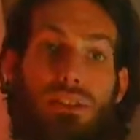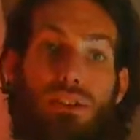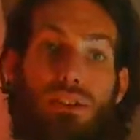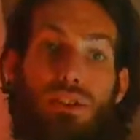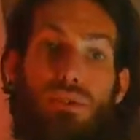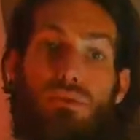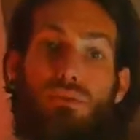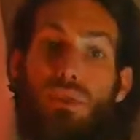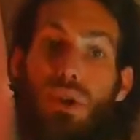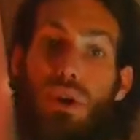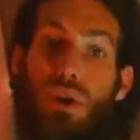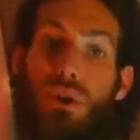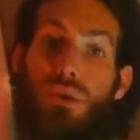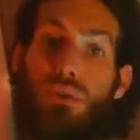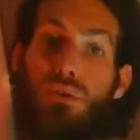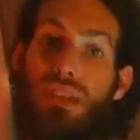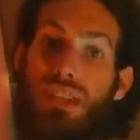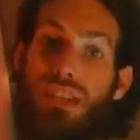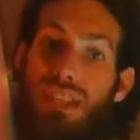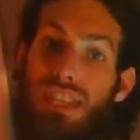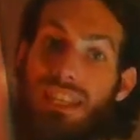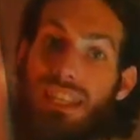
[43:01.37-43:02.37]
to know
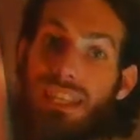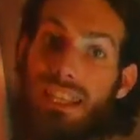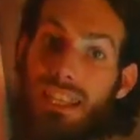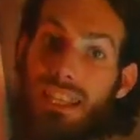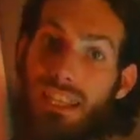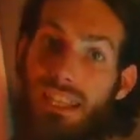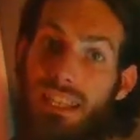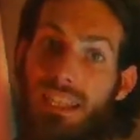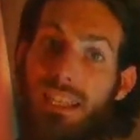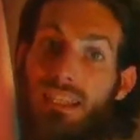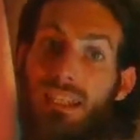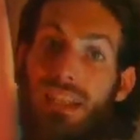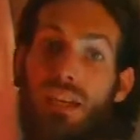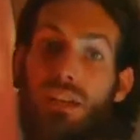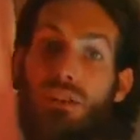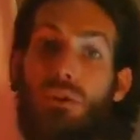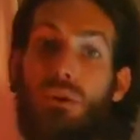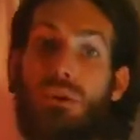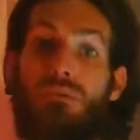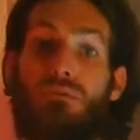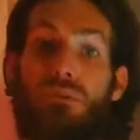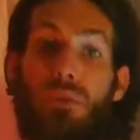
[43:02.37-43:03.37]
the key that
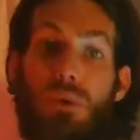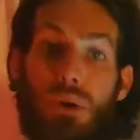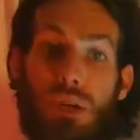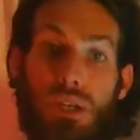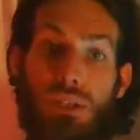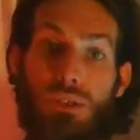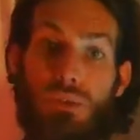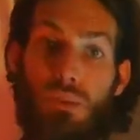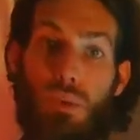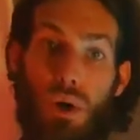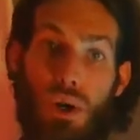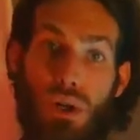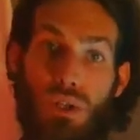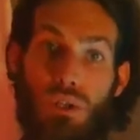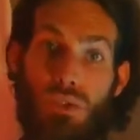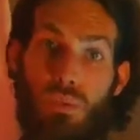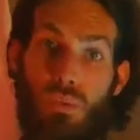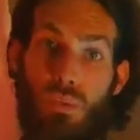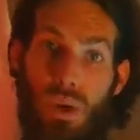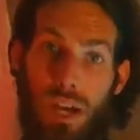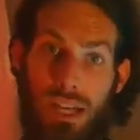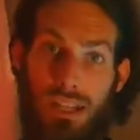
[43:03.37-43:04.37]
your voice works
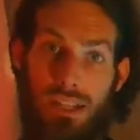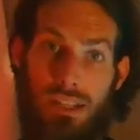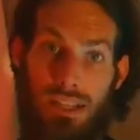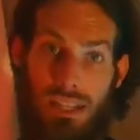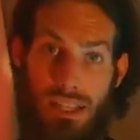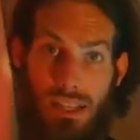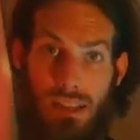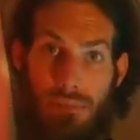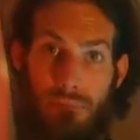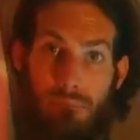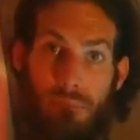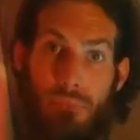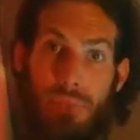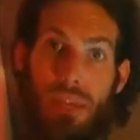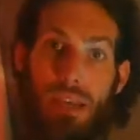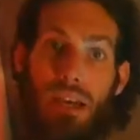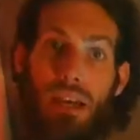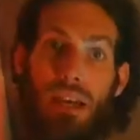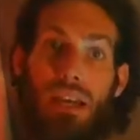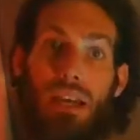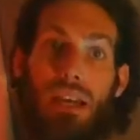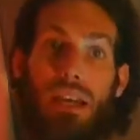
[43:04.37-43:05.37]
well in.
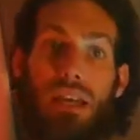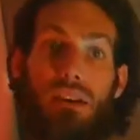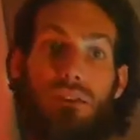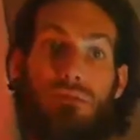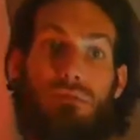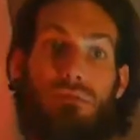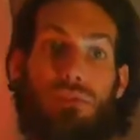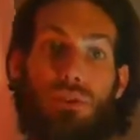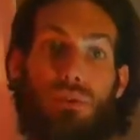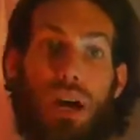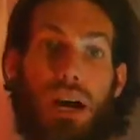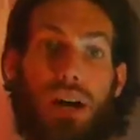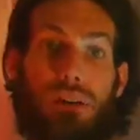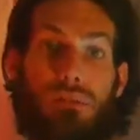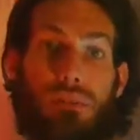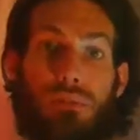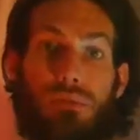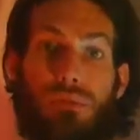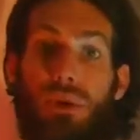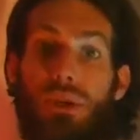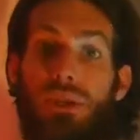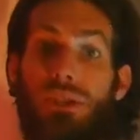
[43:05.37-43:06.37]
If you have a
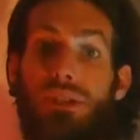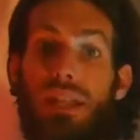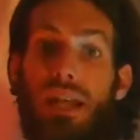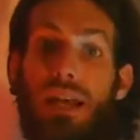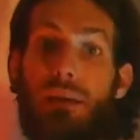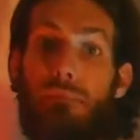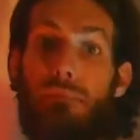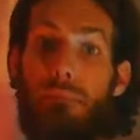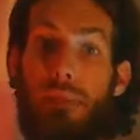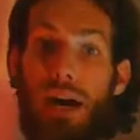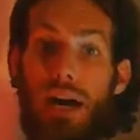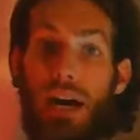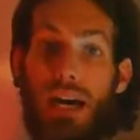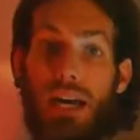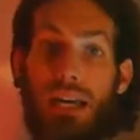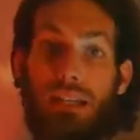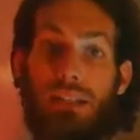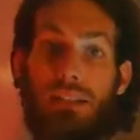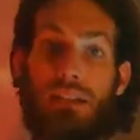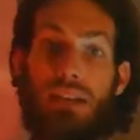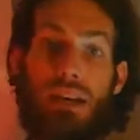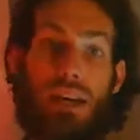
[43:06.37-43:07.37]
voice like
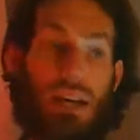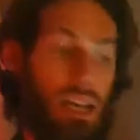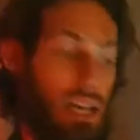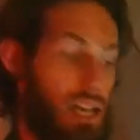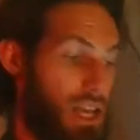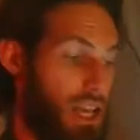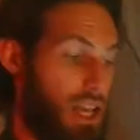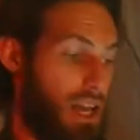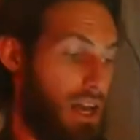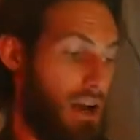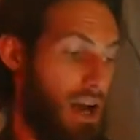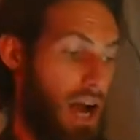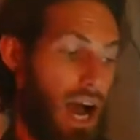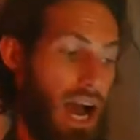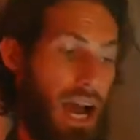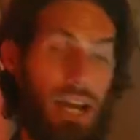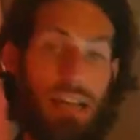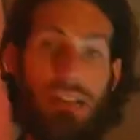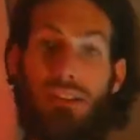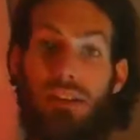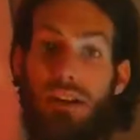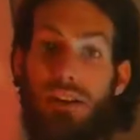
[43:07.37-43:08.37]
mine,
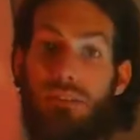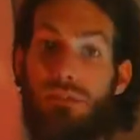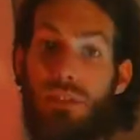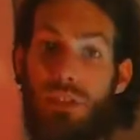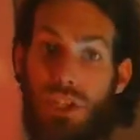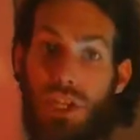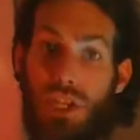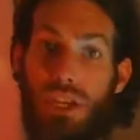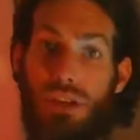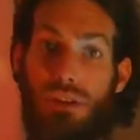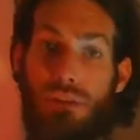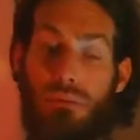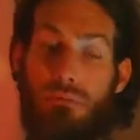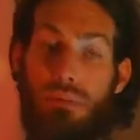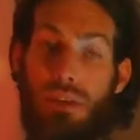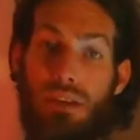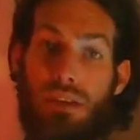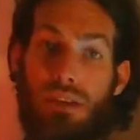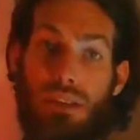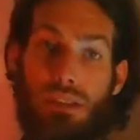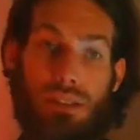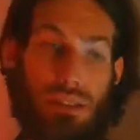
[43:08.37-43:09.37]
I love G
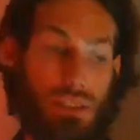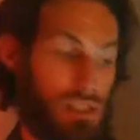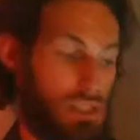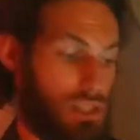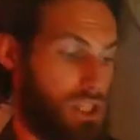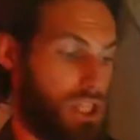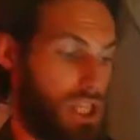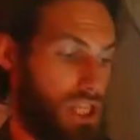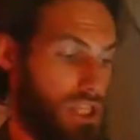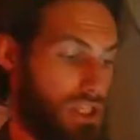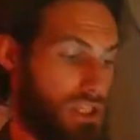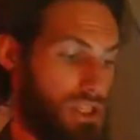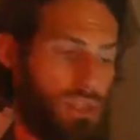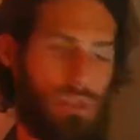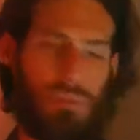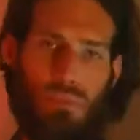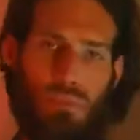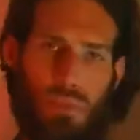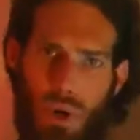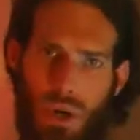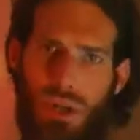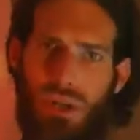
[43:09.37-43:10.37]
because G
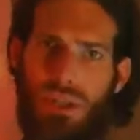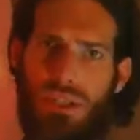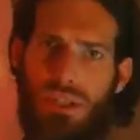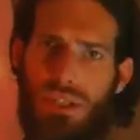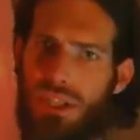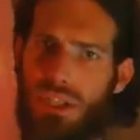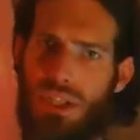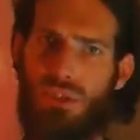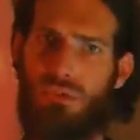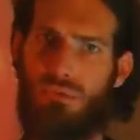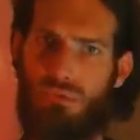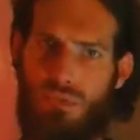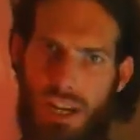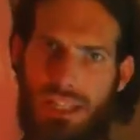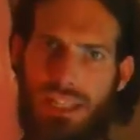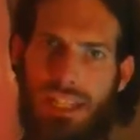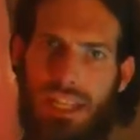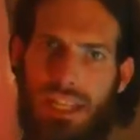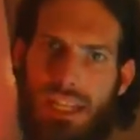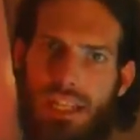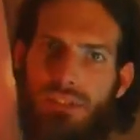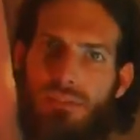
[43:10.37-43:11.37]
just works. It just
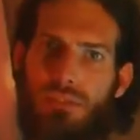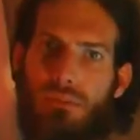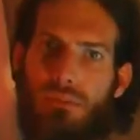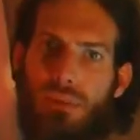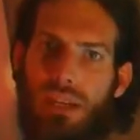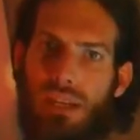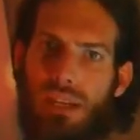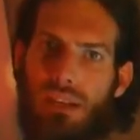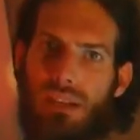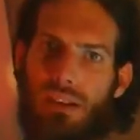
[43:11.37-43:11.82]
resonates for me.